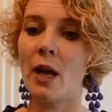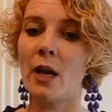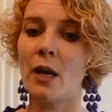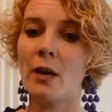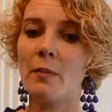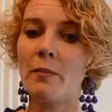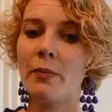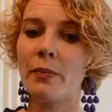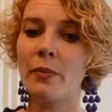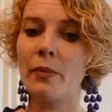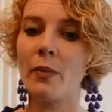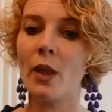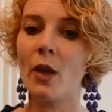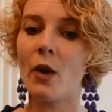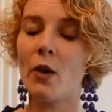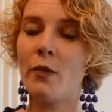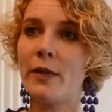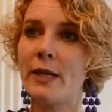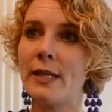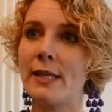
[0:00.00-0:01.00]

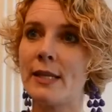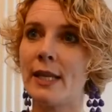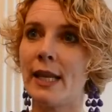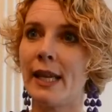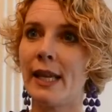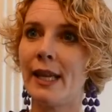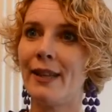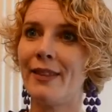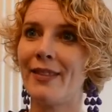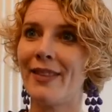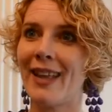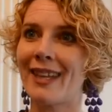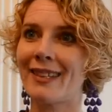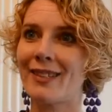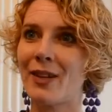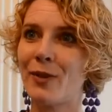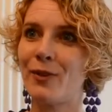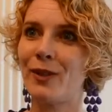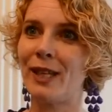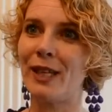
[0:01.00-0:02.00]
Obviously
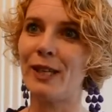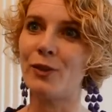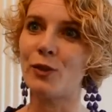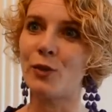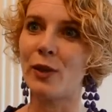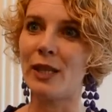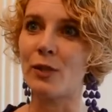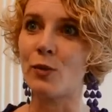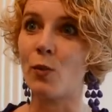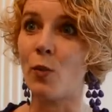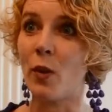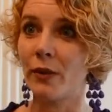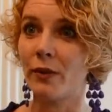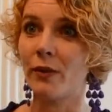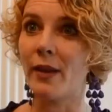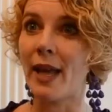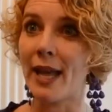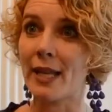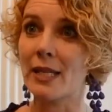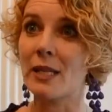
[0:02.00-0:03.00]
that only treats
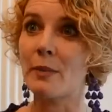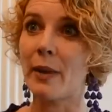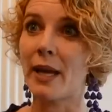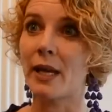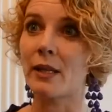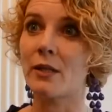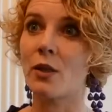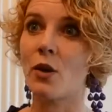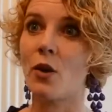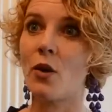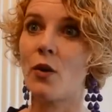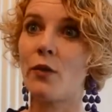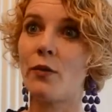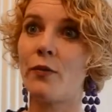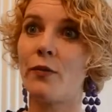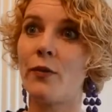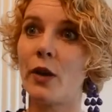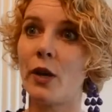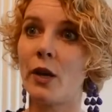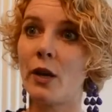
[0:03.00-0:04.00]
one aspect
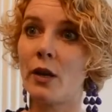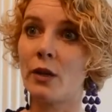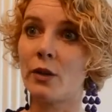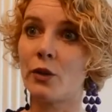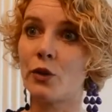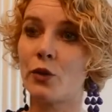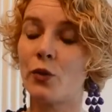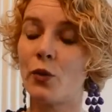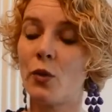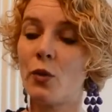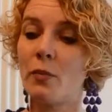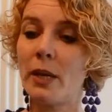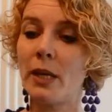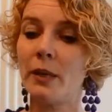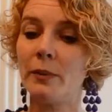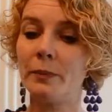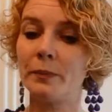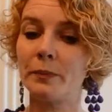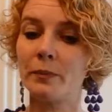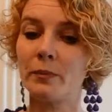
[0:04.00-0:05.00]
of
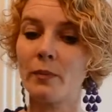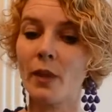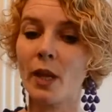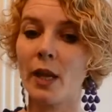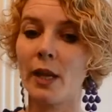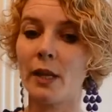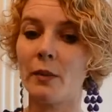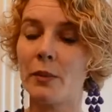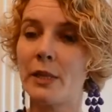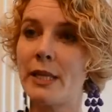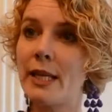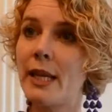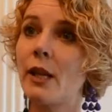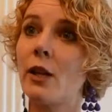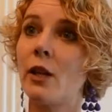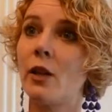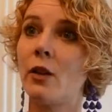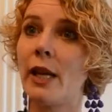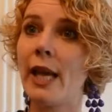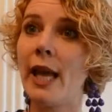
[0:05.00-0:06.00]
trauma. It
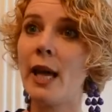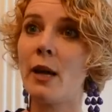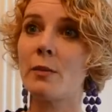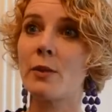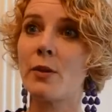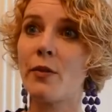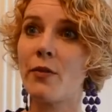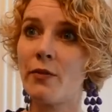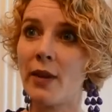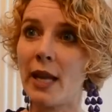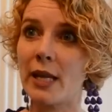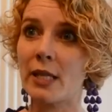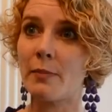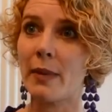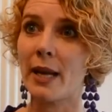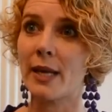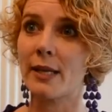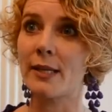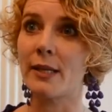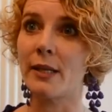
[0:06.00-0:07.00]
particularly helps with
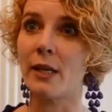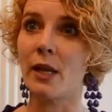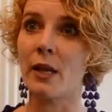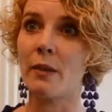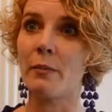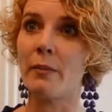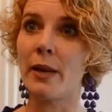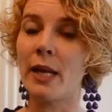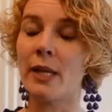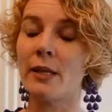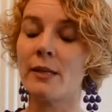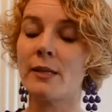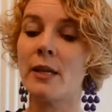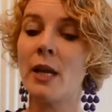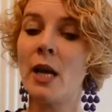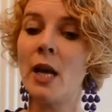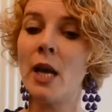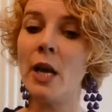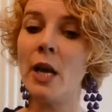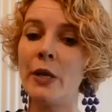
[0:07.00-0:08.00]
flashbacks and nightmares.
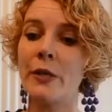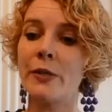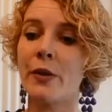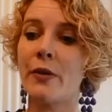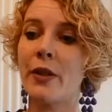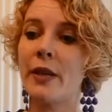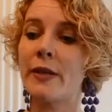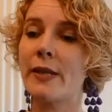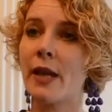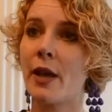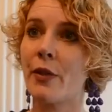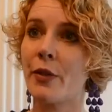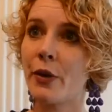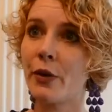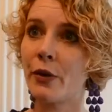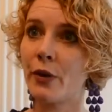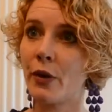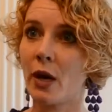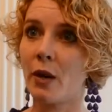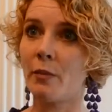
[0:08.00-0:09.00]
So there's
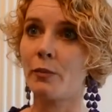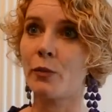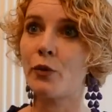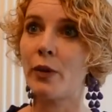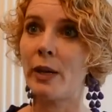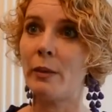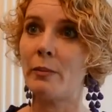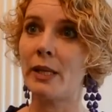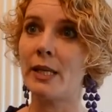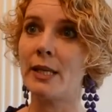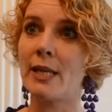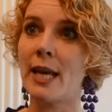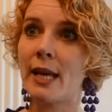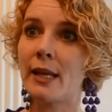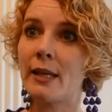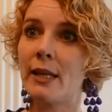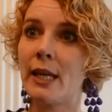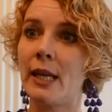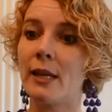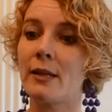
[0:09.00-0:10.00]
other treatment
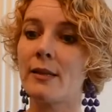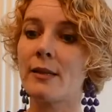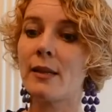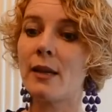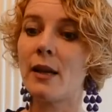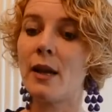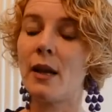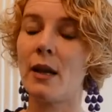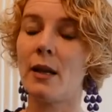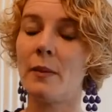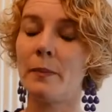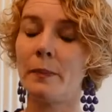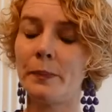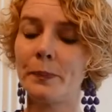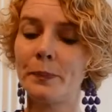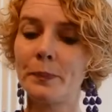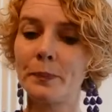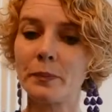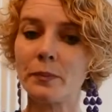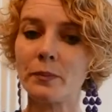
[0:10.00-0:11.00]
techniques.
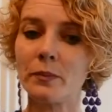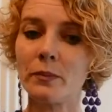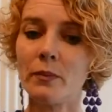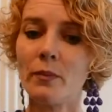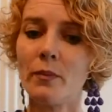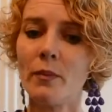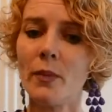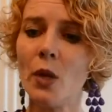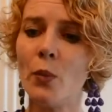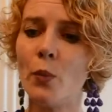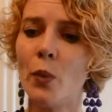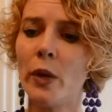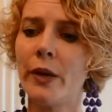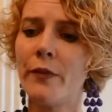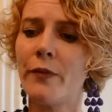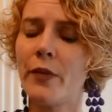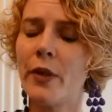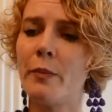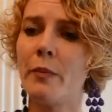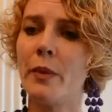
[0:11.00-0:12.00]
One
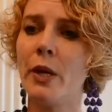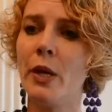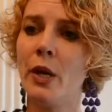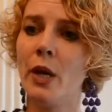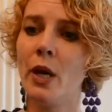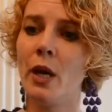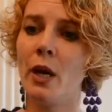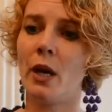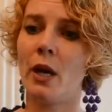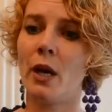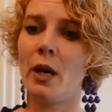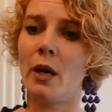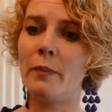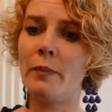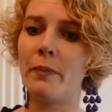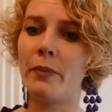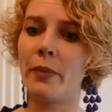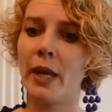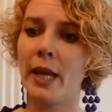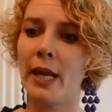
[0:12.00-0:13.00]
of them
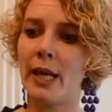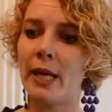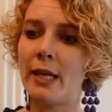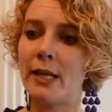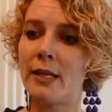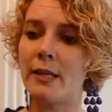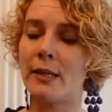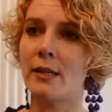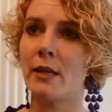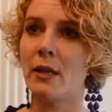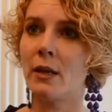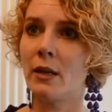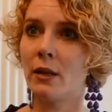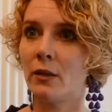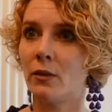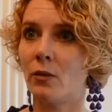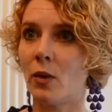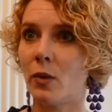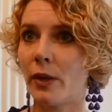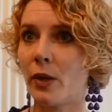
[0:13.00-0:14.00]
is
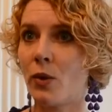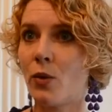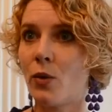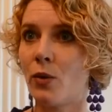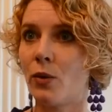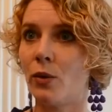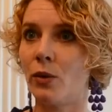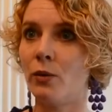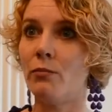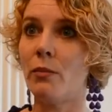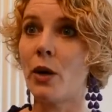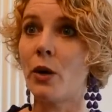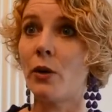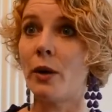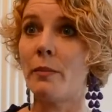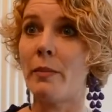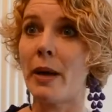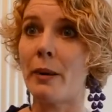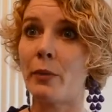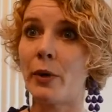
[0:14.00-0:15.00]
what we call
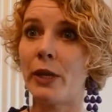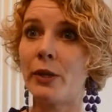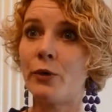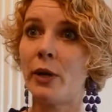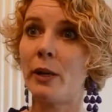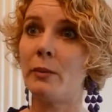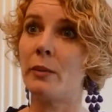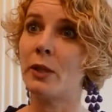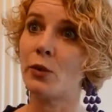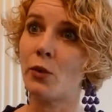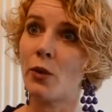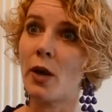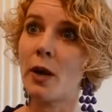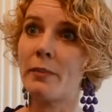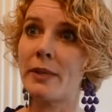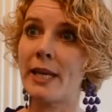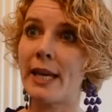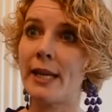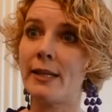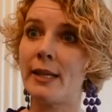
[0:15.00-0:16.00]
molar memory treatment or
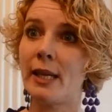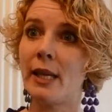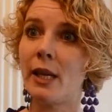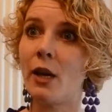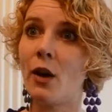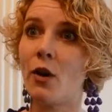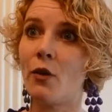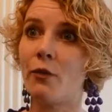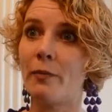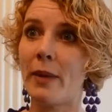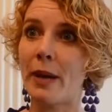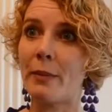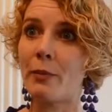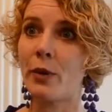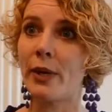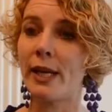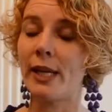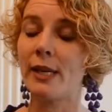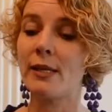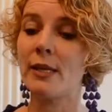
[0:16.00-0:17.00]
updating of
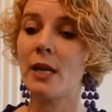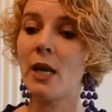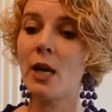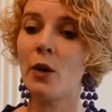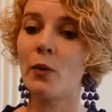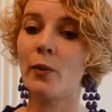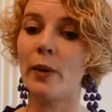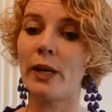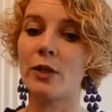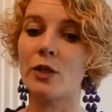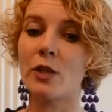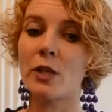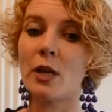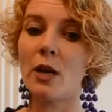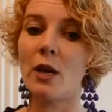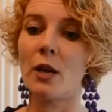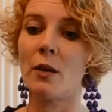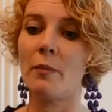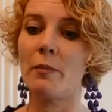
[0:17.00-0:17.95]
memories, which